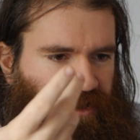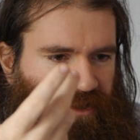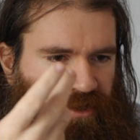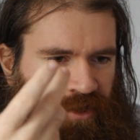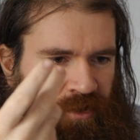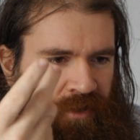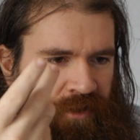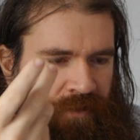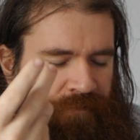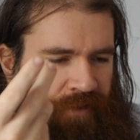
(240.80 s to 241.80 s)
it to
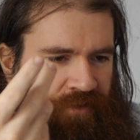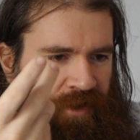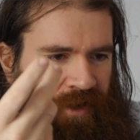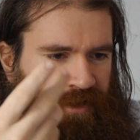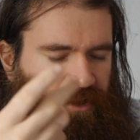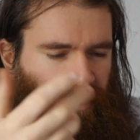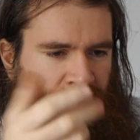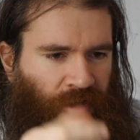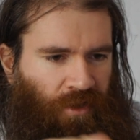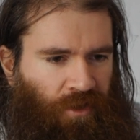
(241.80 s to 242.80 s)
582
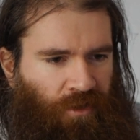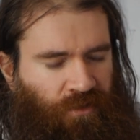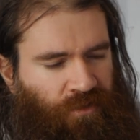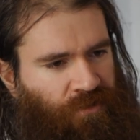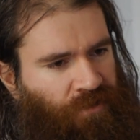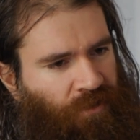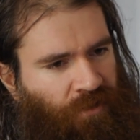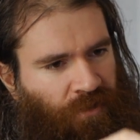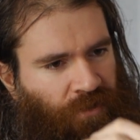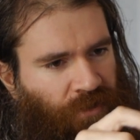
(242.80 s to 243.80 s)
megahertz.
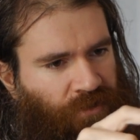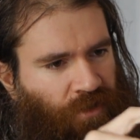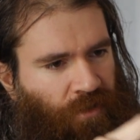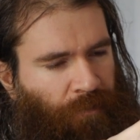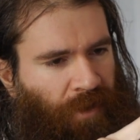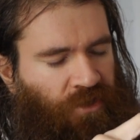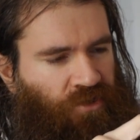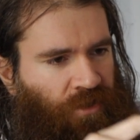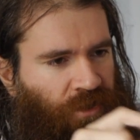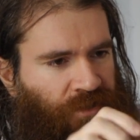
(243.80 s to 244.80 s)
It's got a
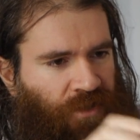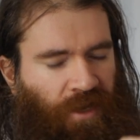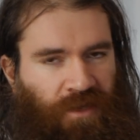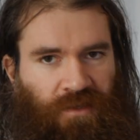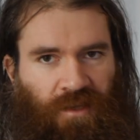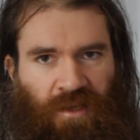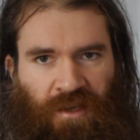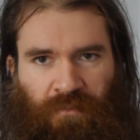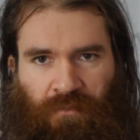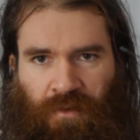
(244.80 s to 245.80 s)
battery indicator
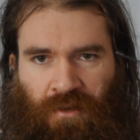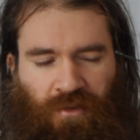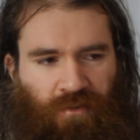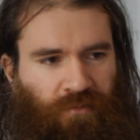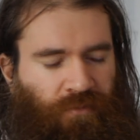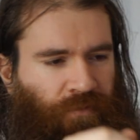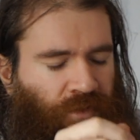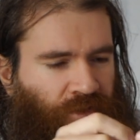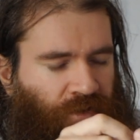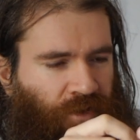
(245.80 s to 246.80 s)
there,
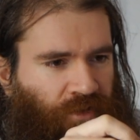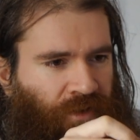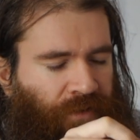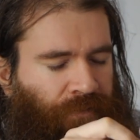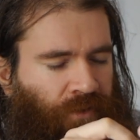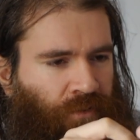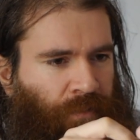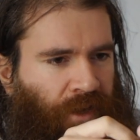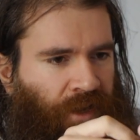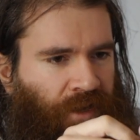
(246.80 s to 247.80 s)
three fill
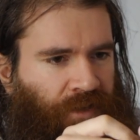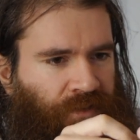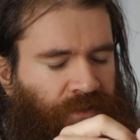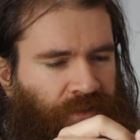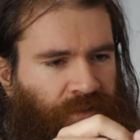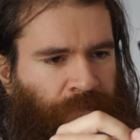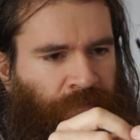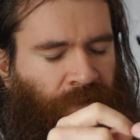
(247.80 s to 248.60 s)
bars.